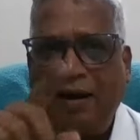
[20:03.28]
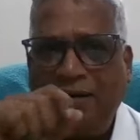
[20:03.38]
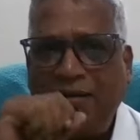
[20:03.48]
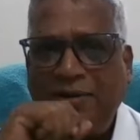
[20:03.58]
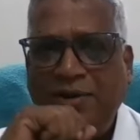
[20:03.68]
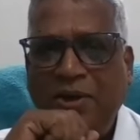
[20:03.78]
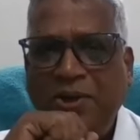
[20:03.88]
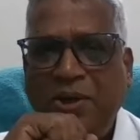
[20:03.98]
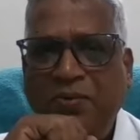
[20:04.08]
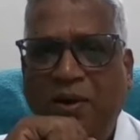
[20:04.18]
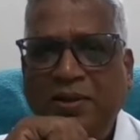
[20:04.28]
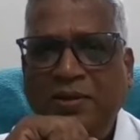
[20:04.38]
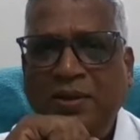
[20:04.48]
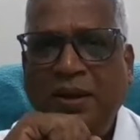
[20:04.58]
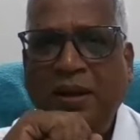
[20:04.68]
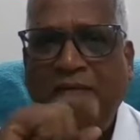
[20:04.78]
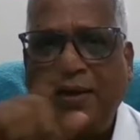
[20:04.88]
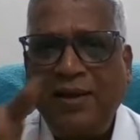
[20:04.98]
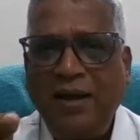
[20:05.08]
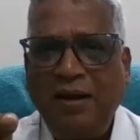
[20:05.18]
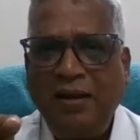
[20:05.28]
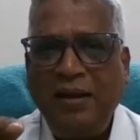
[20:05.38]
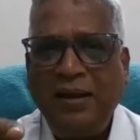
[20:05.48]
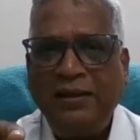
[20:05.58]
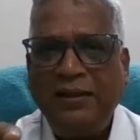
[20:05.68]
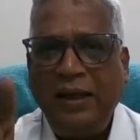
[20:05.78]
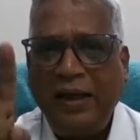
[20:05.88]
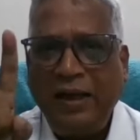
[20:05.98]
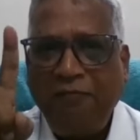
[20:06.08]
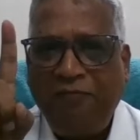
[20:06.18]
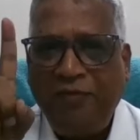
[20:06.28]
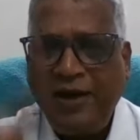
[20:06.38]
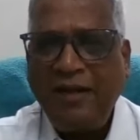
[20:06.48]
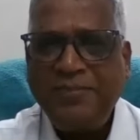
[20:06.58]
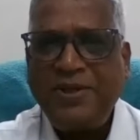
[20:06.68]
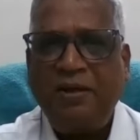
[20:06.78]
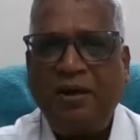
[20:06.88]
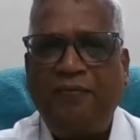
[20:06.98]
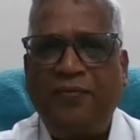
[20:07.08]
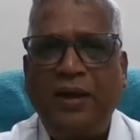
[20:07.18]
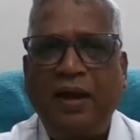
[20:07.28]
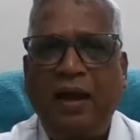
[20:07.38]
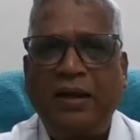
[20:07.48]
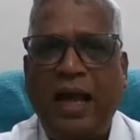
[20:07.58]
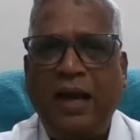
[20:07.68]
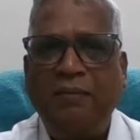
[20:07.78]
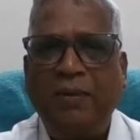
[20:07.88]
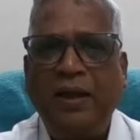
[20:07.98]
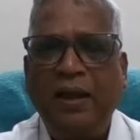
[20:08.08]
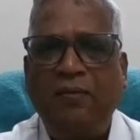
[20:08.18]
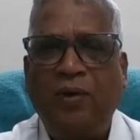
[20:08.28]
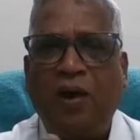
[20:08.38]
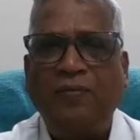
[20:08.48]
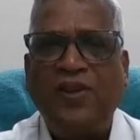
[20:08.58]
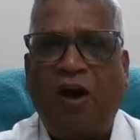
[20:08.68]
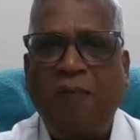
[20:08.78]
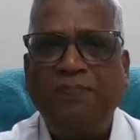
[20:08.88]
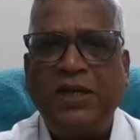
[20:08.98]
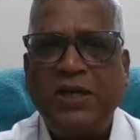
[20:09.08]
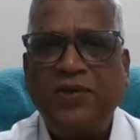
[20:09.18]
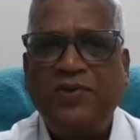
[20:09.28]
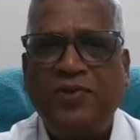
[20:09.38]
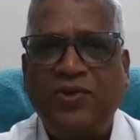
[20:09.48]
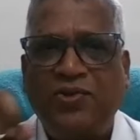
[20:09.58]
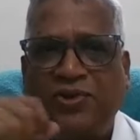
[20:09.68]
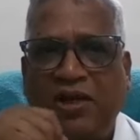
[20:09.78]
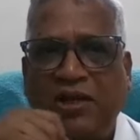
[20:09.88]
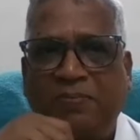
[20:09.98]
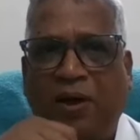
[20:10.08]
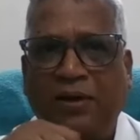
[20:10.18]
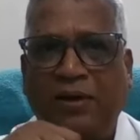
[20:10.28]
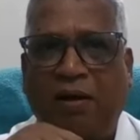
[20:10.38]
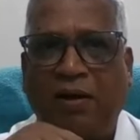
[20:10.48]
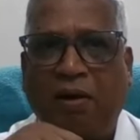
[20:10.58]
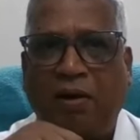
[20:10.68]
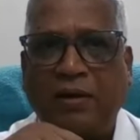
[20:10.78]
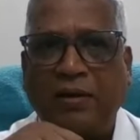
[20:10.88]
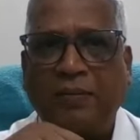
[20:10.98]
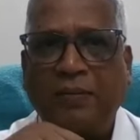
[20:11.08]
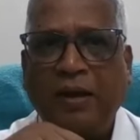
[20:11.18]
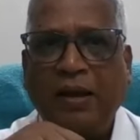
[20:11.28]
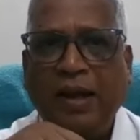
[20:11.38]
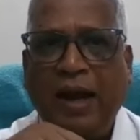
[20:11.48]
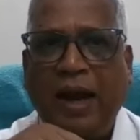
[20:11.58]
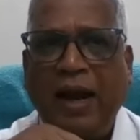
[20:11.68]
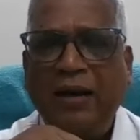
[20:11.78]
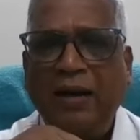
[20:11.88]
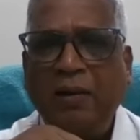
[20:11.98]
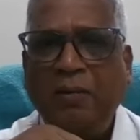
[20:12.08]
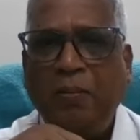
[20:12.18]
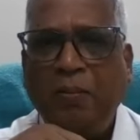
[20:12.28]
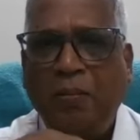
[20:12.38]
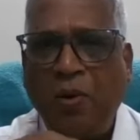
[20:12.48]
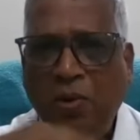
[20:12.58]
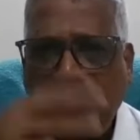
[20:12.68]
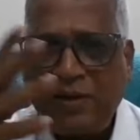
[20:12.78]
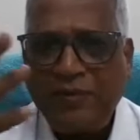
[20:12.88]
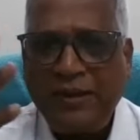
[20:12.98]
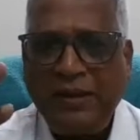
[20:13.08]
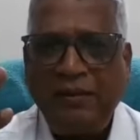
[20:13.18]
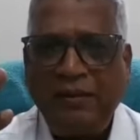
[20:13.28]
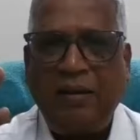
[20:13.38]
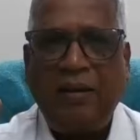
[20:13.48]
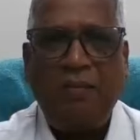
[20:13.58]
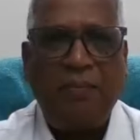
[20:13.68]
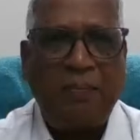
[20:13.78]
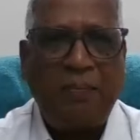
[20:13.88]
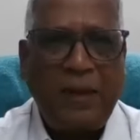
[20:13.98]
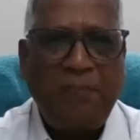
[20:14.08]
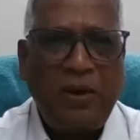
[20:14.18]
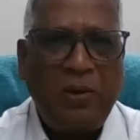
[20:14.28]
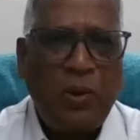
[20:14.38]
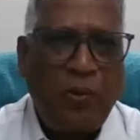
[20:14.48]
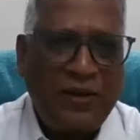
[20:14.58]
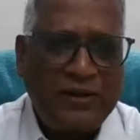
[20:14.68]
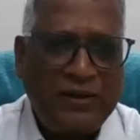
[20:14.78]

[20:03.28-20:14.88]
that resolution was whether the freedom struggle of India can be one of the objectives of the Socialist Party or not. And most of the people who